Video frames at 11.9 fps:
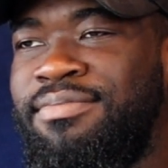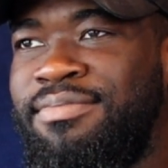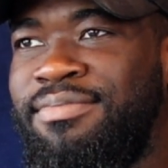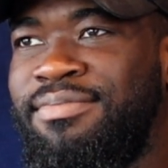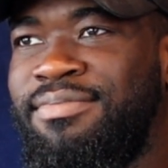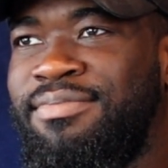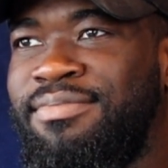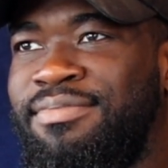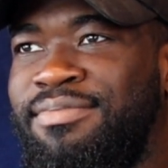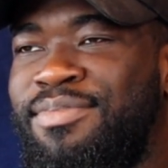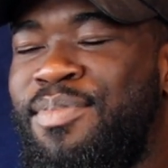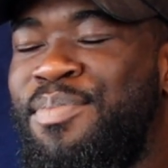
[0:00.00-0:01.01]
Born and
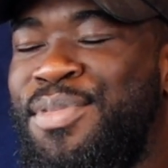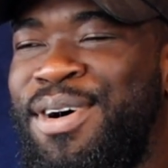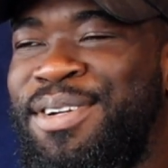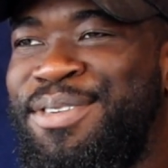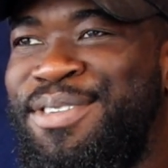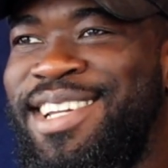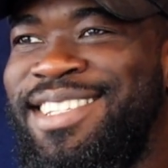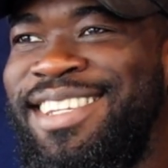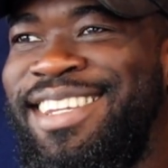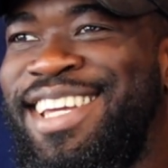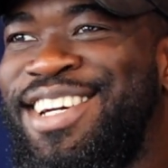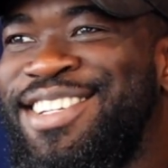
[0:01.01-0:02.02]
raised? Born and raised
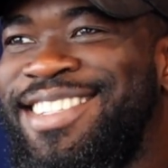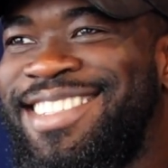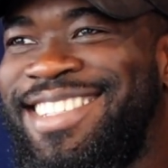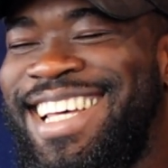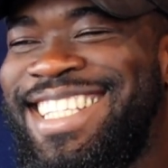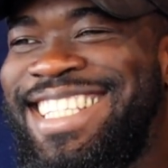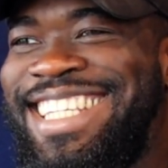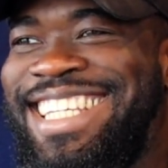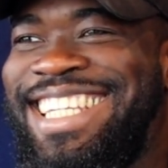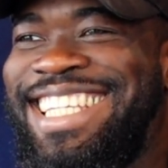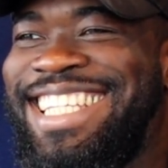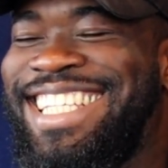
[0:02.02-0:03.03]
in Lagos. Like
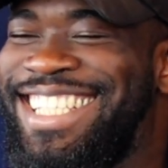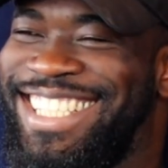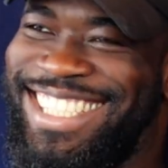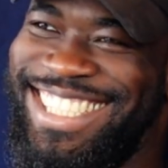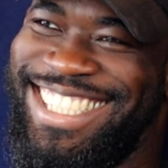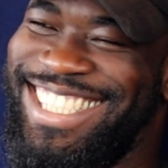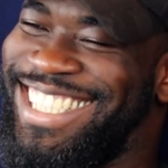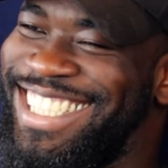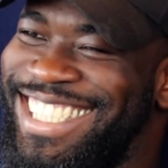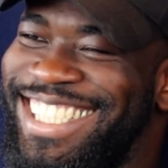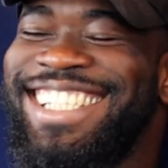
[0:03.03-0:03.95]
giddy.